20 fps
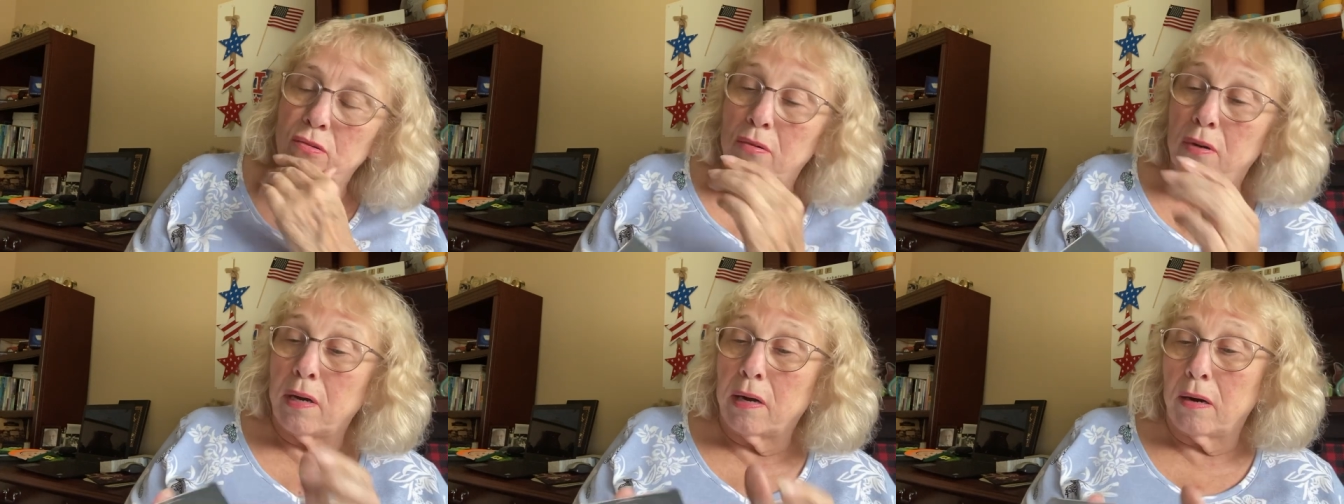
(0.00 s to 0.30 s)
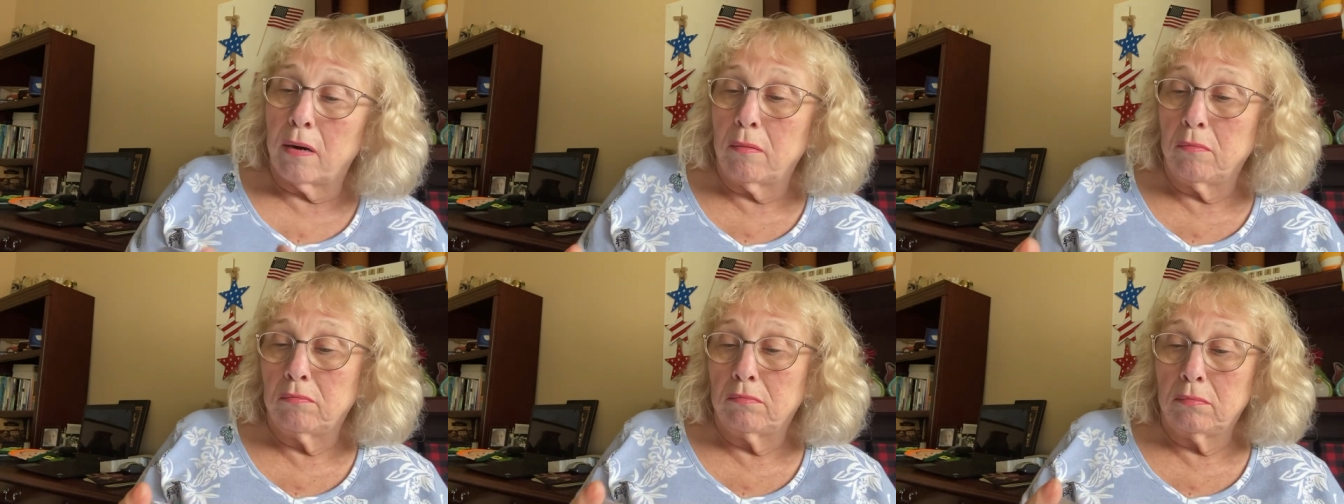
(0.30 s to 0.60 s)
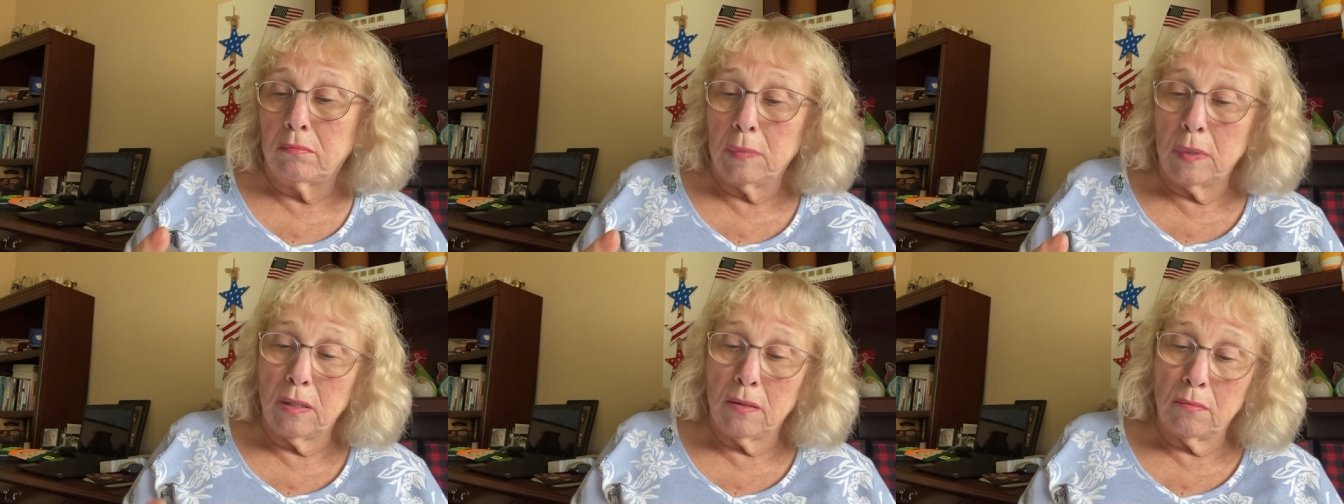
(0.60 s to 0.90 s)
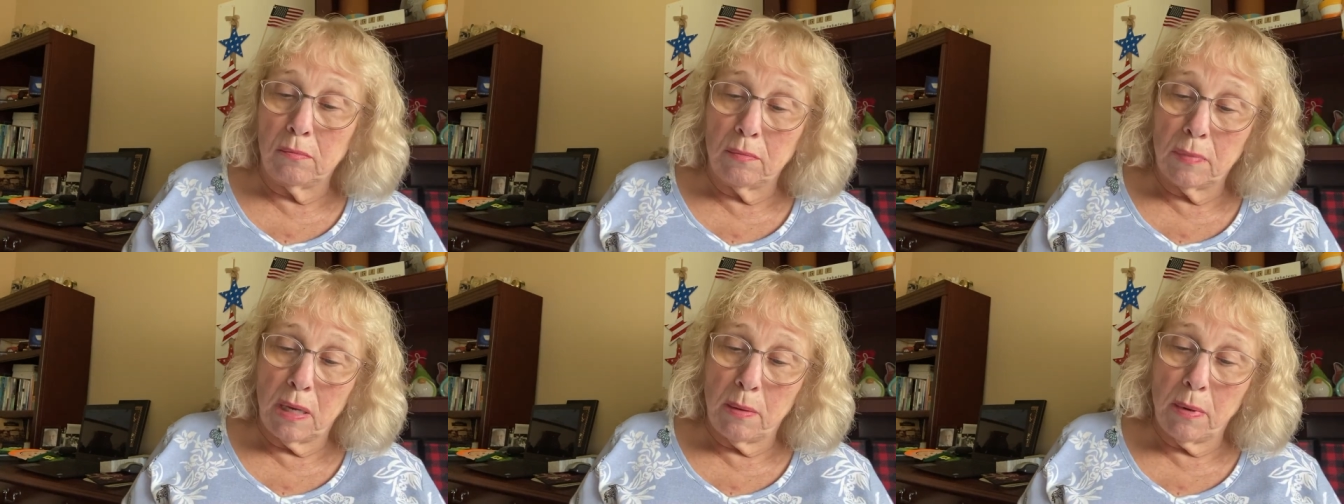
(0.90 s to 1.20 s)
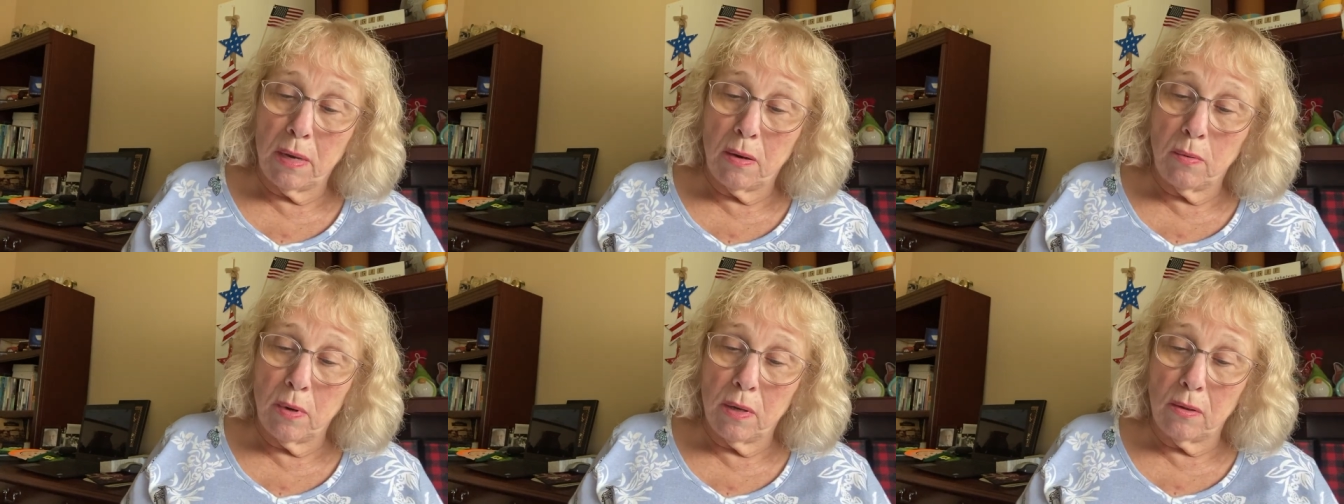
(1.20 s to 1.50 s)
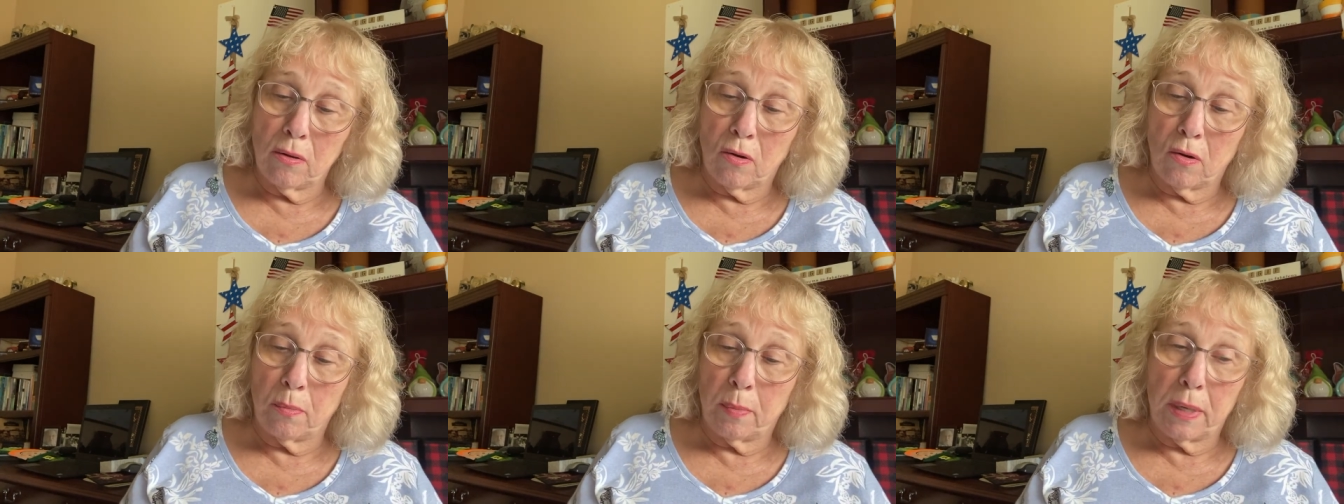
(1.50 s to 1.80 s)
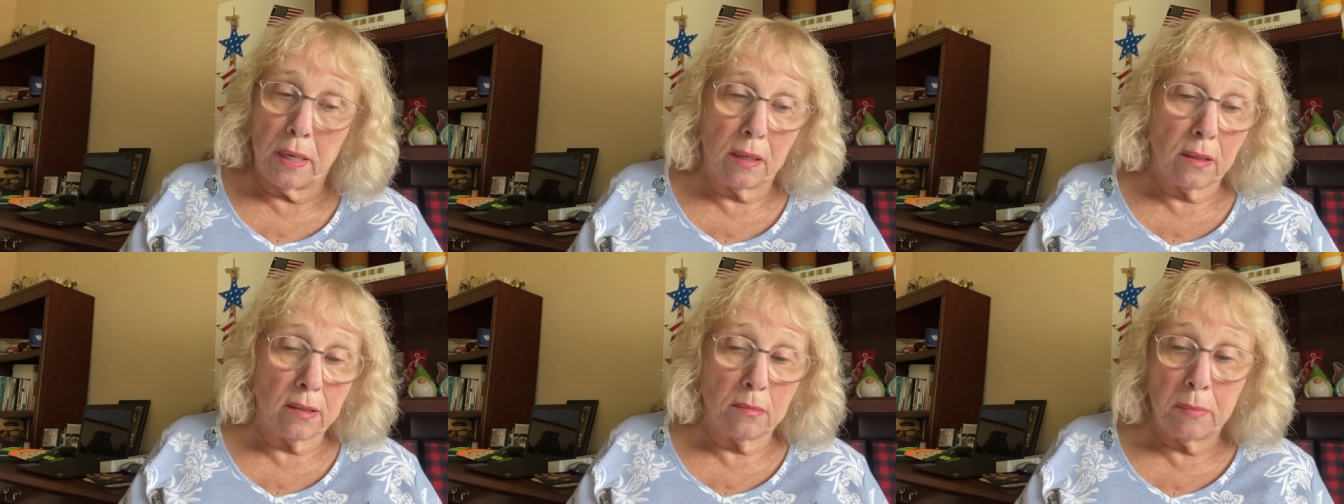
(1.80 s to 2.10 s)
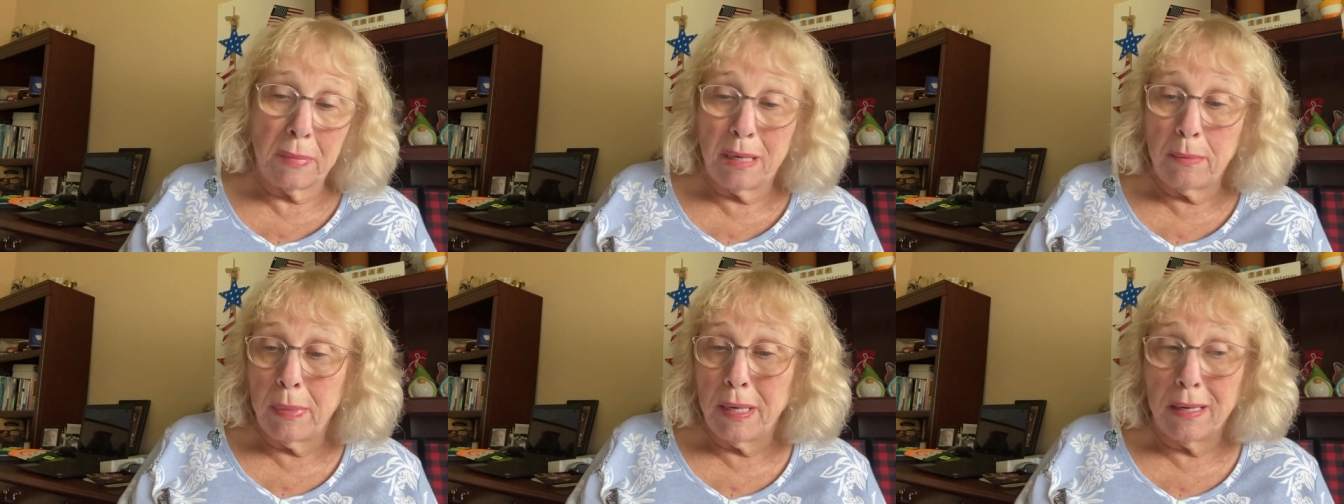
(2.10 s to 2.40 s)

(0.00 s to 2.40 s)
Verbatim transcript: care. Oh, maybe I will open it. Maybe